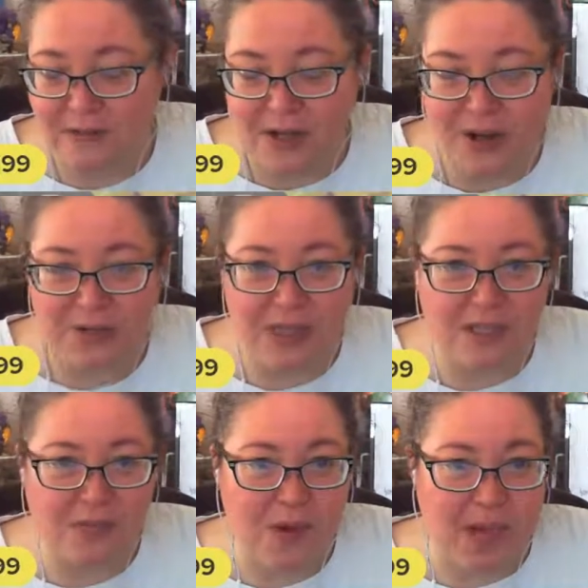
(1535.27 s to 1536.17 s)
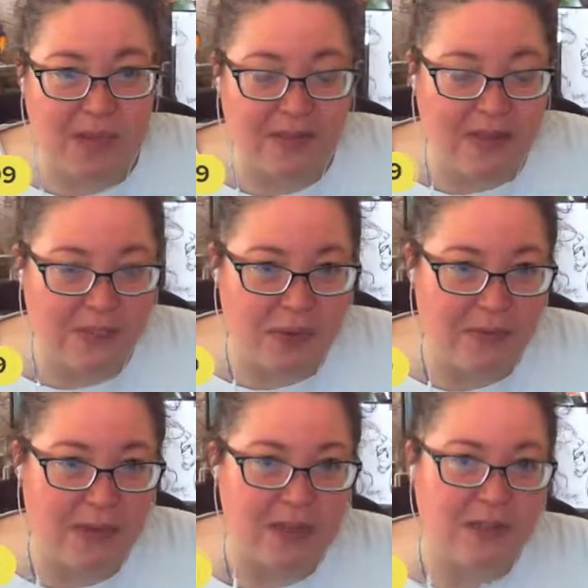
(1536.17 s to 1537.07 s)
You know, that's why
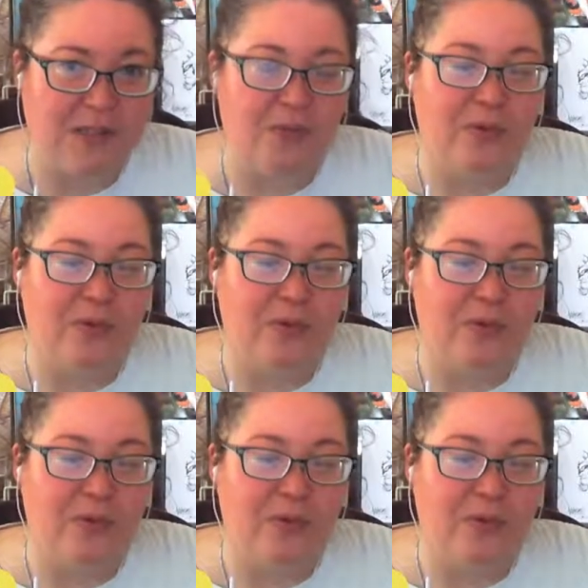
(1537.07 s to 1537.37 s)
we hustle.